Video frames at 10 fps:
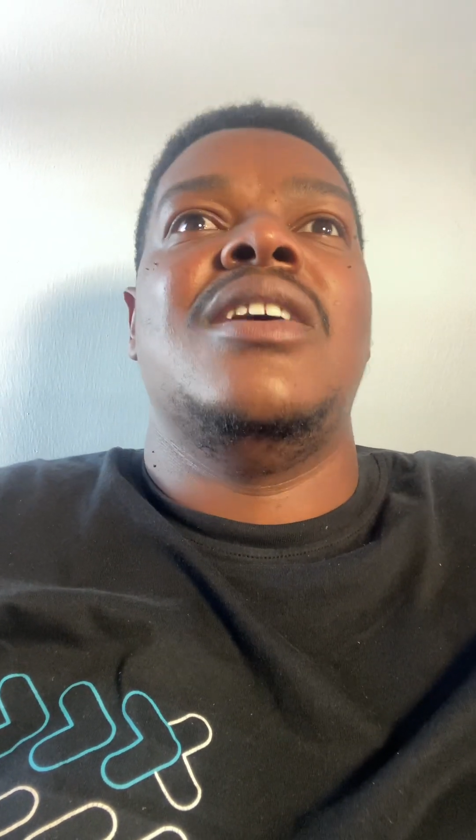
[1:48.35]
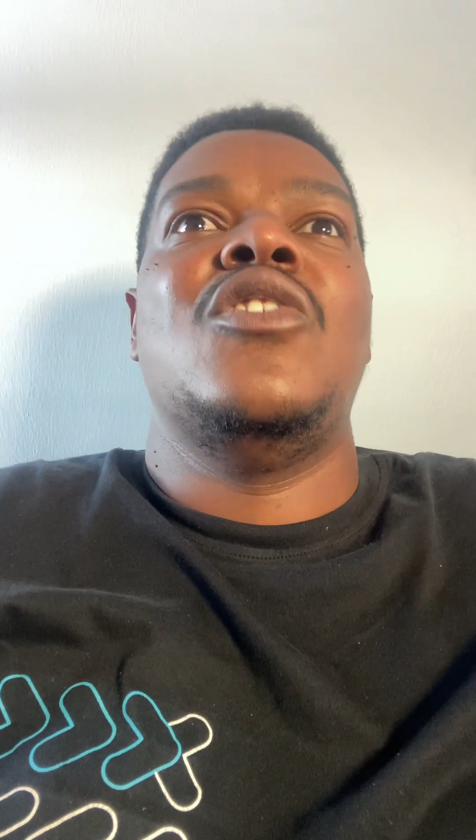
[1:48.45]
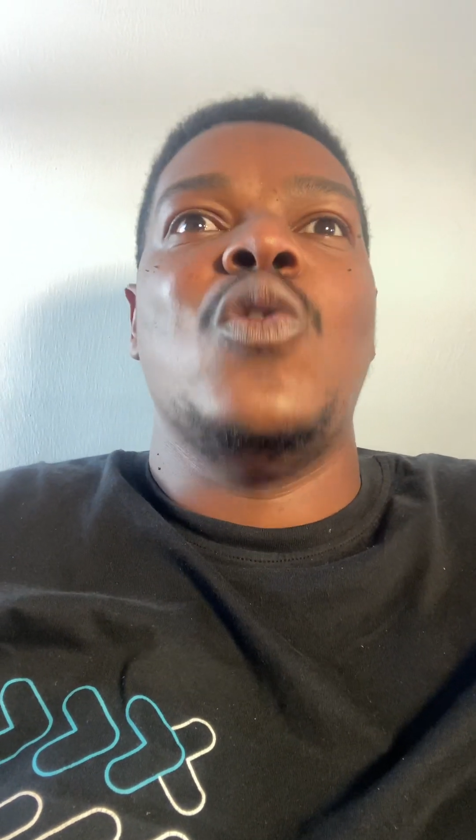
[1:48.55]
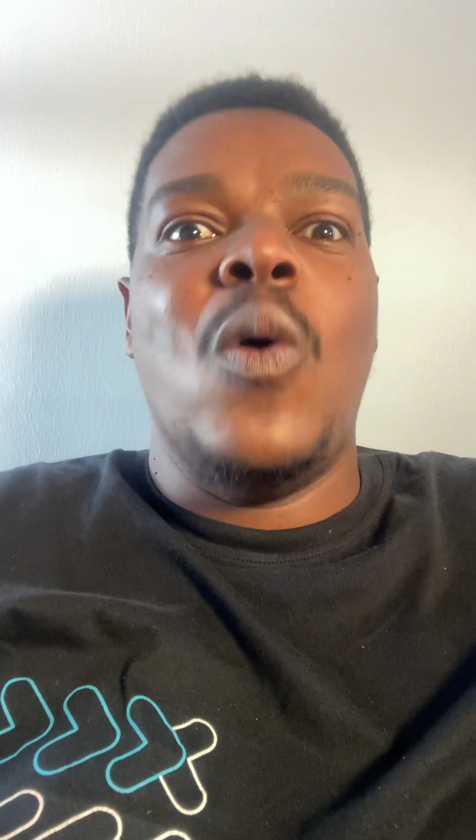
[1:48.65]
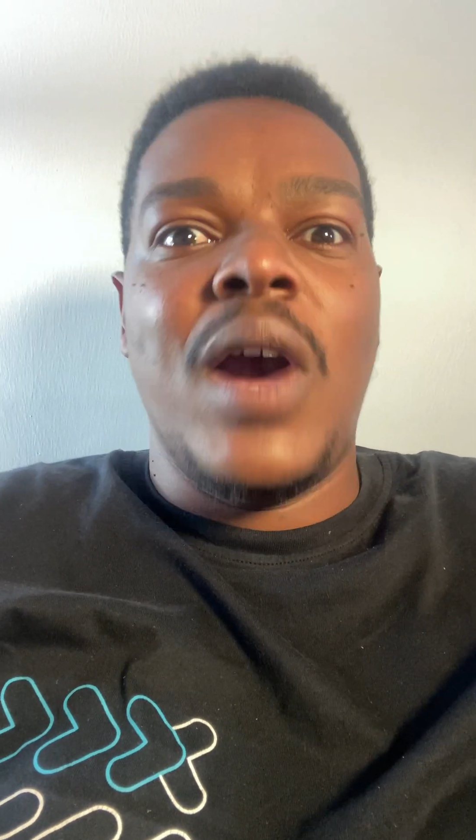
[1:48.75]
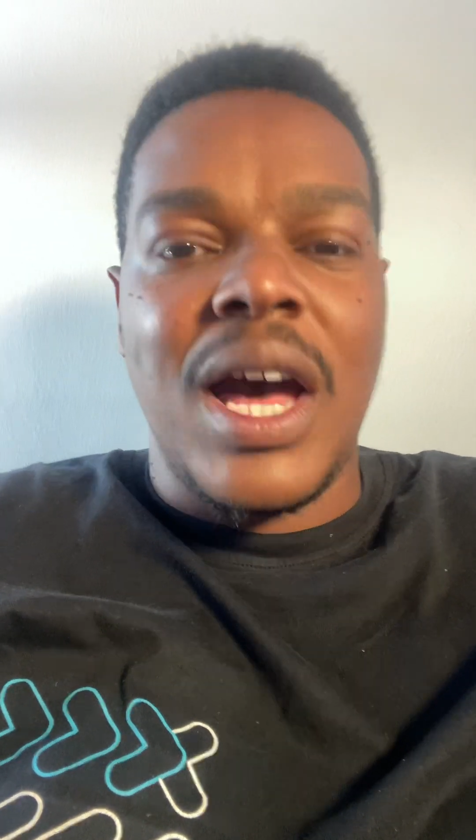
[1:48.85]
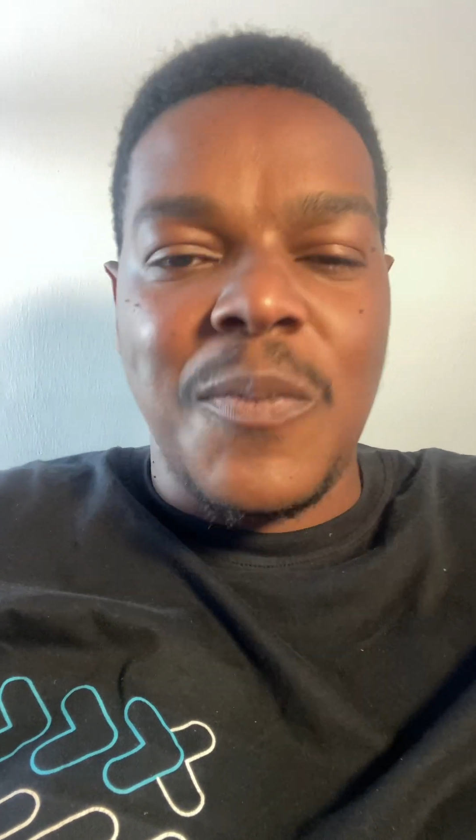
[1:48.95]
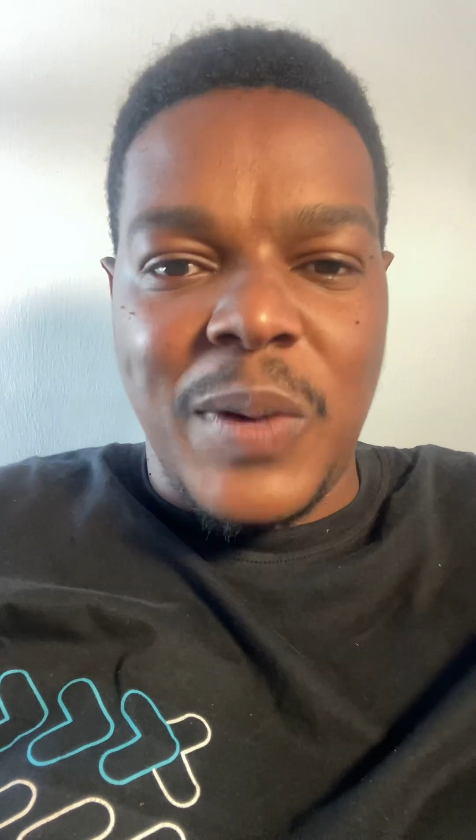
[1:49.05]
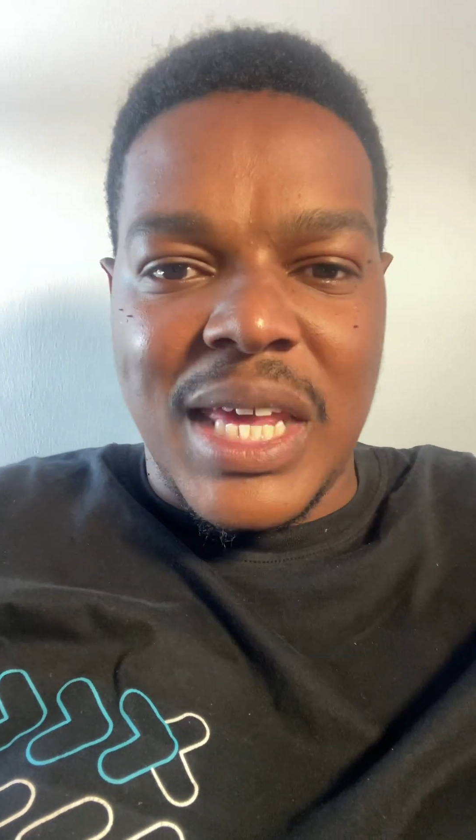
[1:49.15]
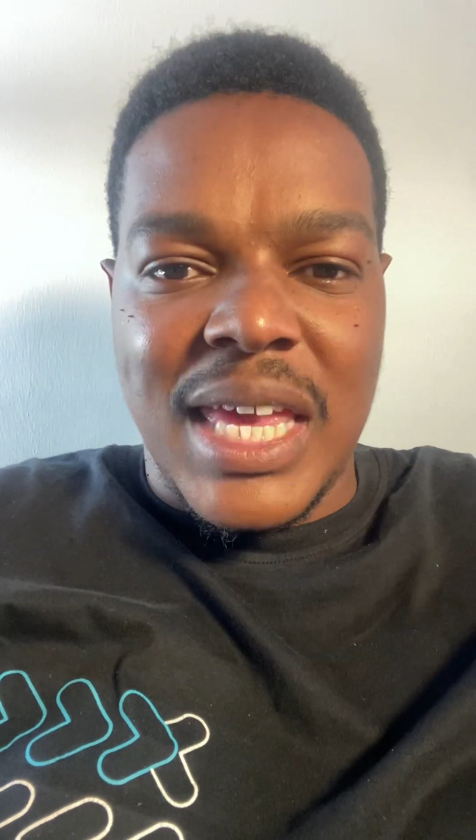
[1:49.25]
Your
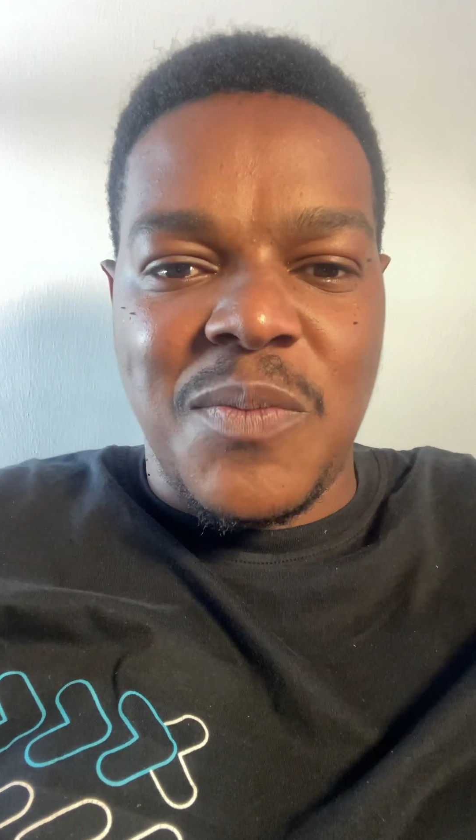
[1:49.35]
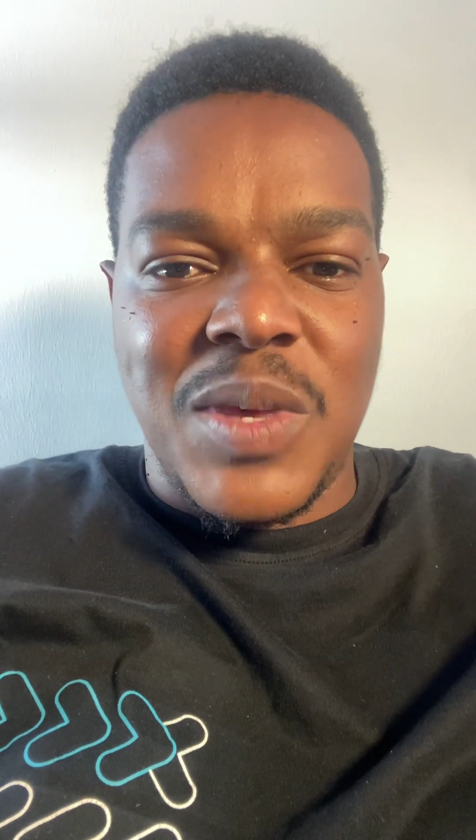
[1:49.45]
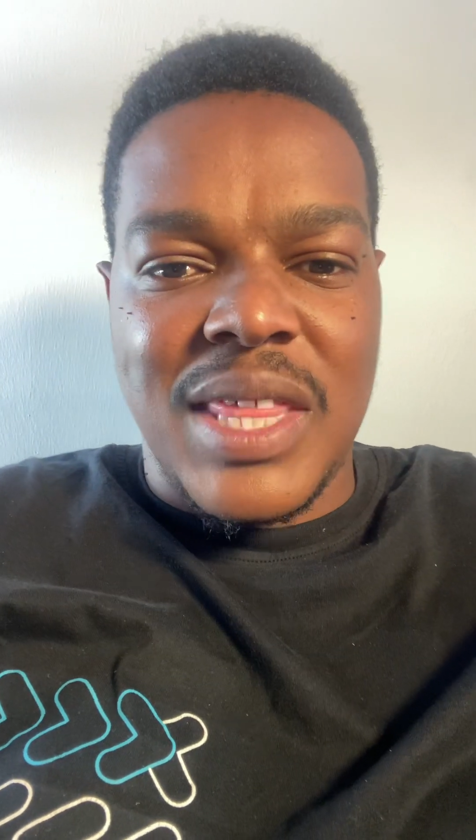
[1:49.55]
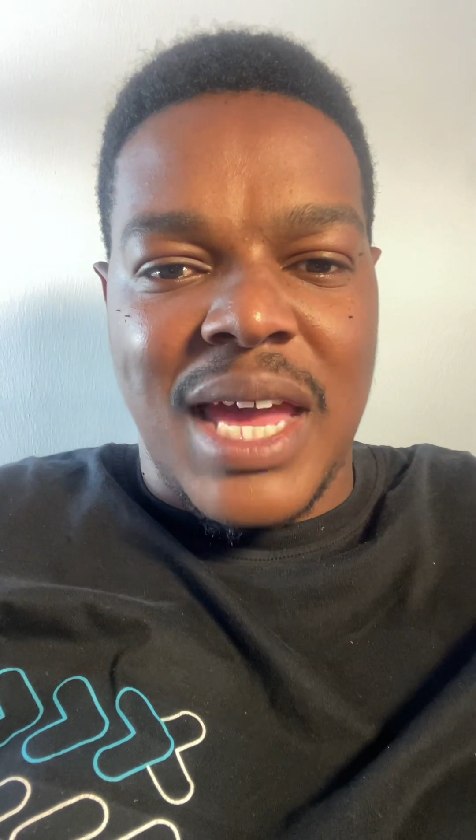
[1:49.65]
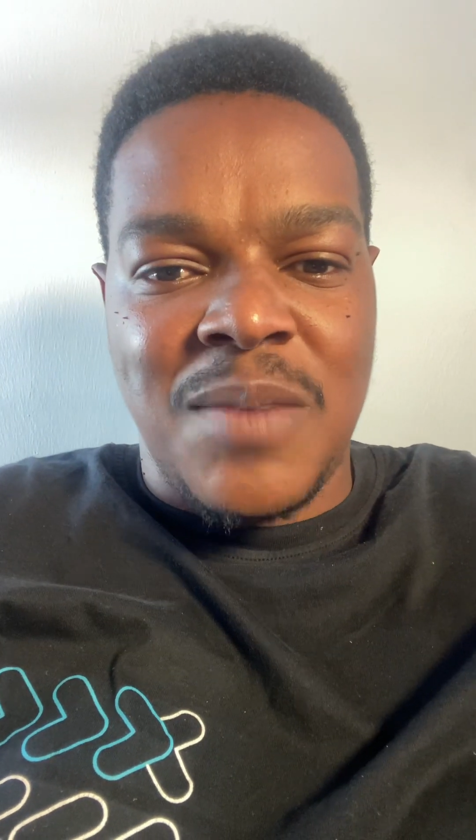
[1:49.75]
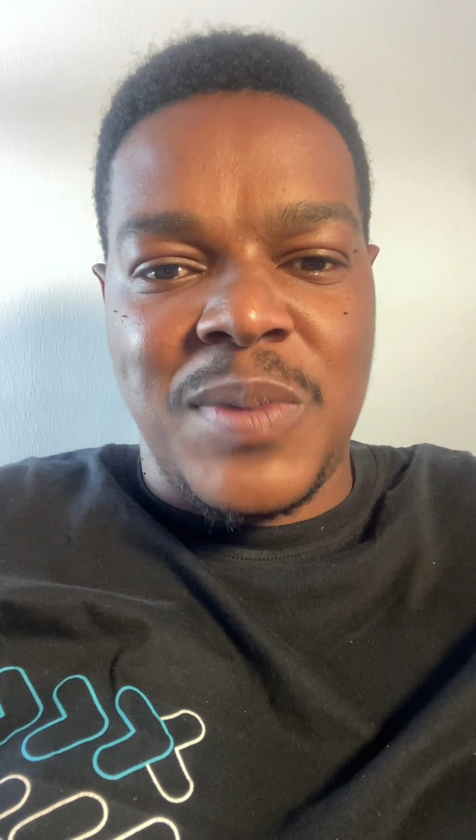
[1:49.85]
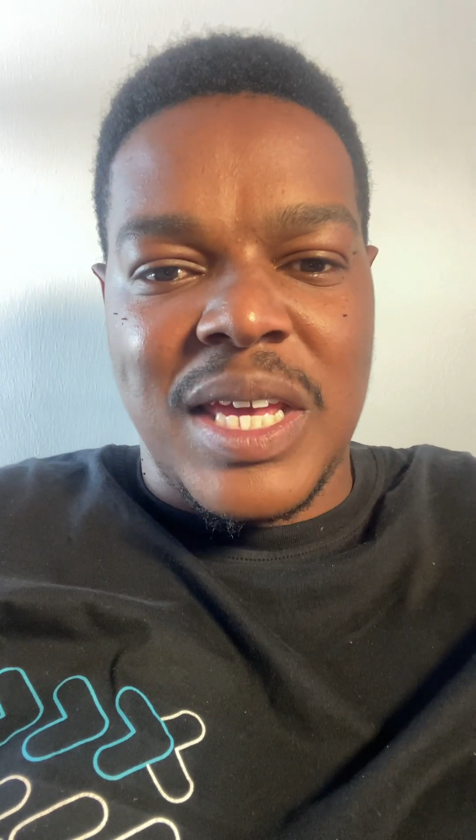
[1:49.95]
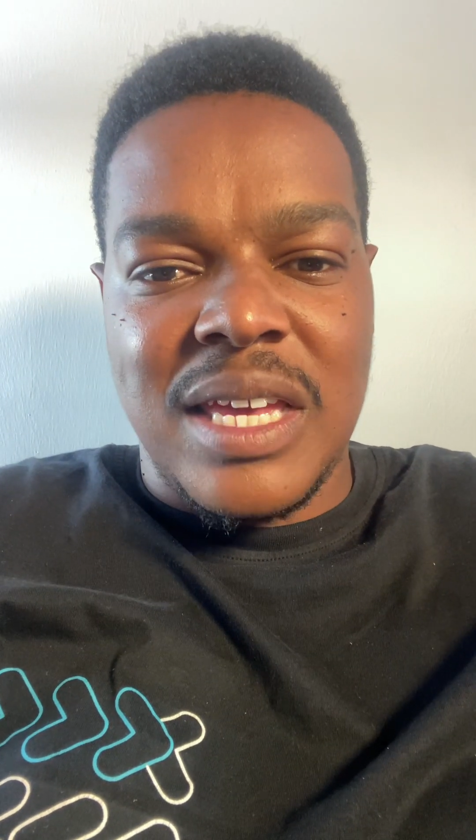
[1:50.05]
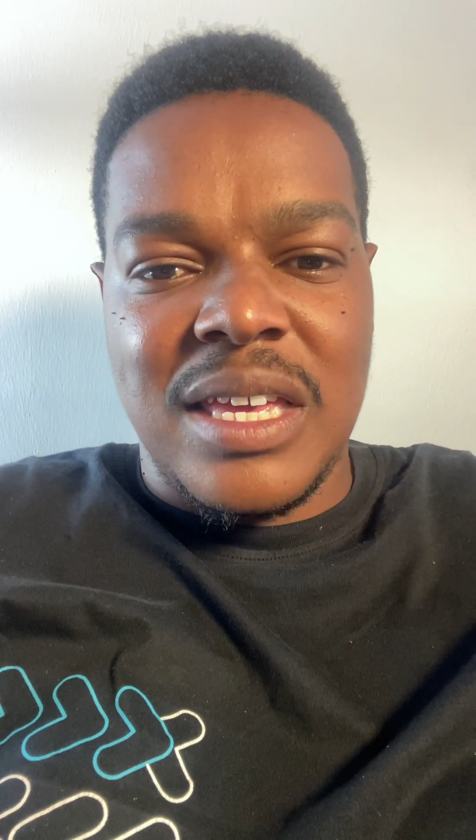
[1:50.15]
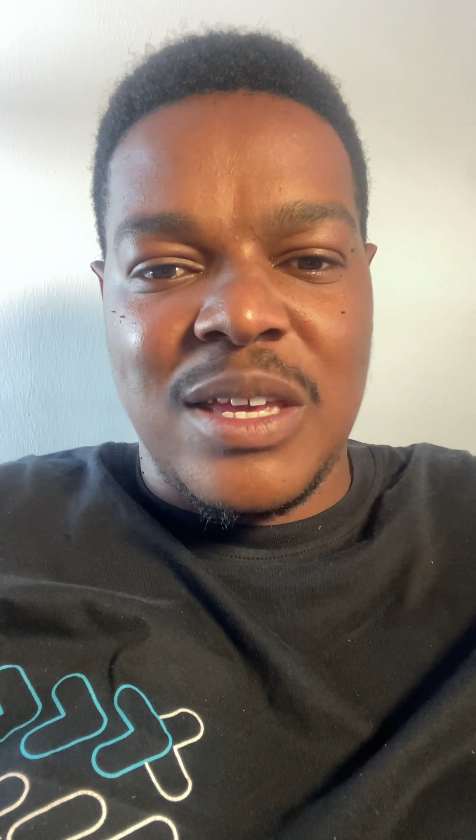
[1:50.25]
company can be that big.